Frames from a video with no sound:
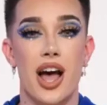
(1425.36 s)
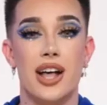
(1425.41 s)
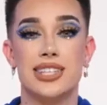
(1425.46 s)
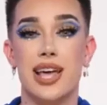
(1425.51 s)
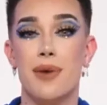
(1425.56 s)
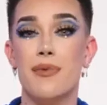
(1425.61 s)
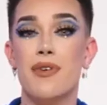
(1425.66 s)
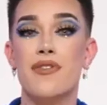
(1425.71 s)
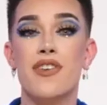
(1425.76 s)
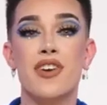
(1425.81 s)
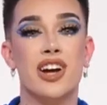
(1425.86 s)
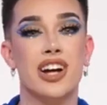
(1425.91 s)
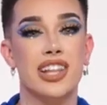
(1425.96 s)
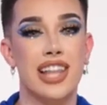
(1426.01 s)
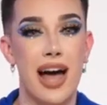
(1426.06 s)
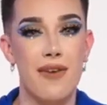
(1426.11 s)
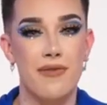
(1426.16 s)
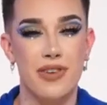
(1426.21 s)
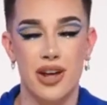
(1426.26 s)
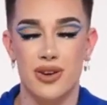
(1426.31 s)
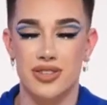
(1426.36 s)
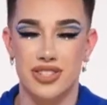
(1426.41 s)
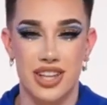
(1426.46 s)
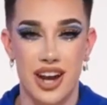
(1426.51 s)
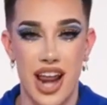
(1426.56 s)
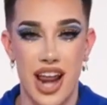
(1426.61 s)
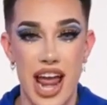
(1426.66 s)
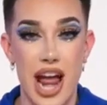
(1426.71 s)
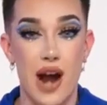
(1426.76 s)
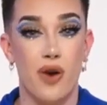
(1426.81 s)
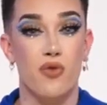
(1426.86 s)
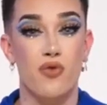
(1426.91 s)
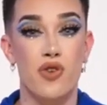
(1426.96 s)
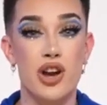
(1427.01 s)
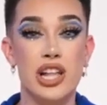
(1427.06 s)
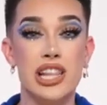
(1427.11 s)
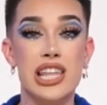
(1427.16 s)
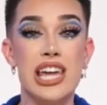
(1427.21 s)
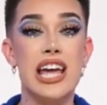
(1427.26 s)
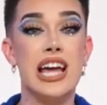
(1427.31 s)
Some of your collab videos today
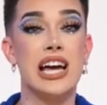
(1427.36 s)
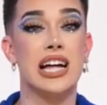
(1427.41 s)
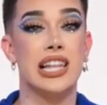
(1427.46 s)
really